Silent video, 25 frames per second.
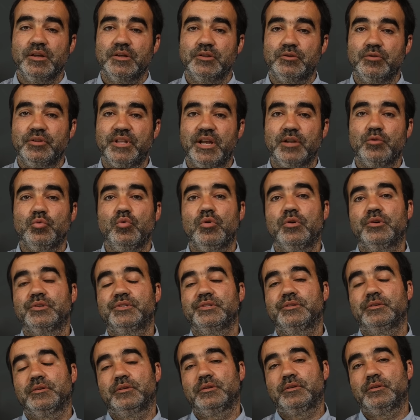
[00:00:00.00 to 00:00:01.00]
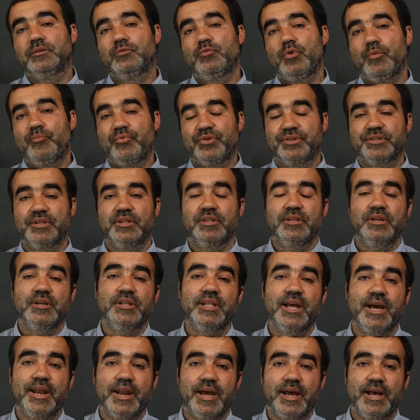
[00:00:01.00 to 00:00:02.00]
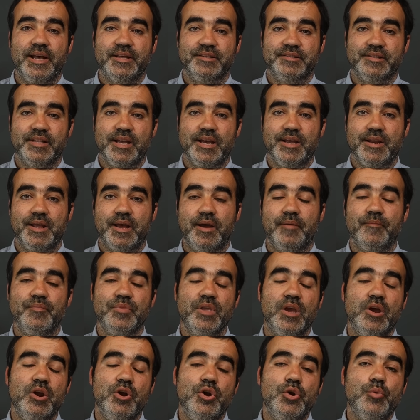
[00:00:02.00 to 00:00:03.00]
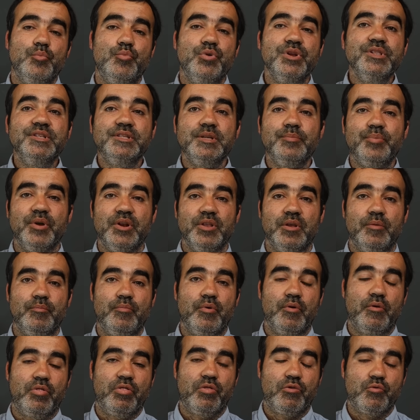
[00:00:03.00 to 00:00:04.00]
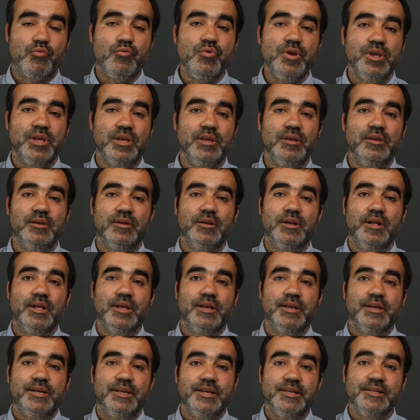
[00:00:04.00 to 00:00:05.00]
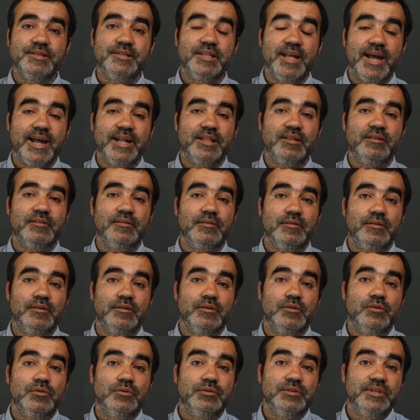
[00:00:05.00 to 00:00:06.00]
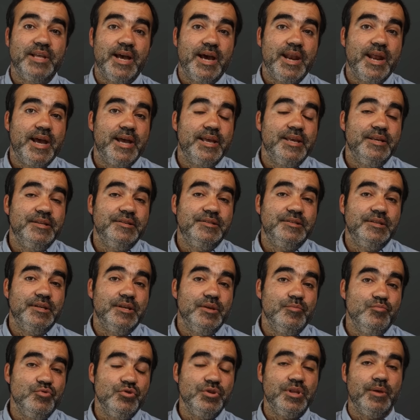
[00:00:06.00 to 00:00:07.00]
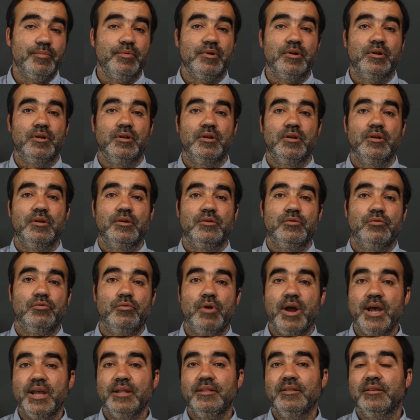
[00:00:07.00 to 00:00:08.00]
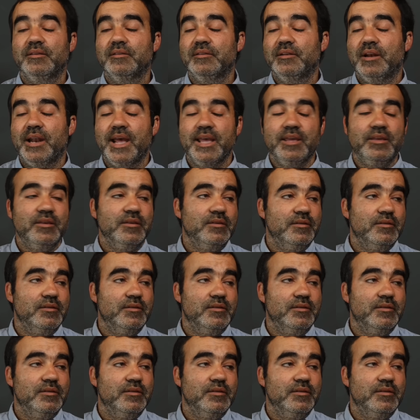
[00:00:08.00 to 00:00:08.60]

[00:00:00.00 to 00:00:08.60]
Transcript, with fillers: So that was representing data as data. Principle number three is that data is immutable, right? Like,